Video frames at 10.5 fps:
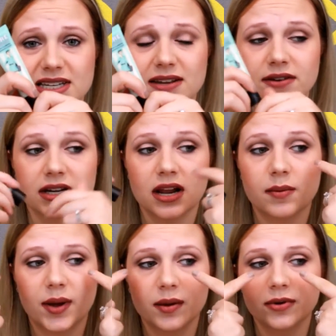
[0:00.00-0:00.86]
Even
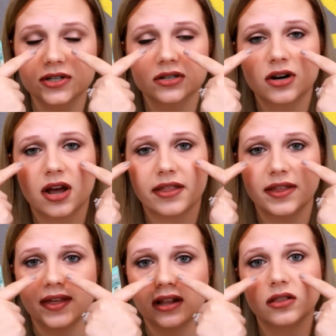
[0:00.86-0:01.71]
my pores are not
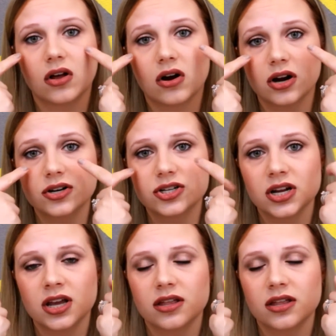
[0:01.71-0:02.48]
like that large.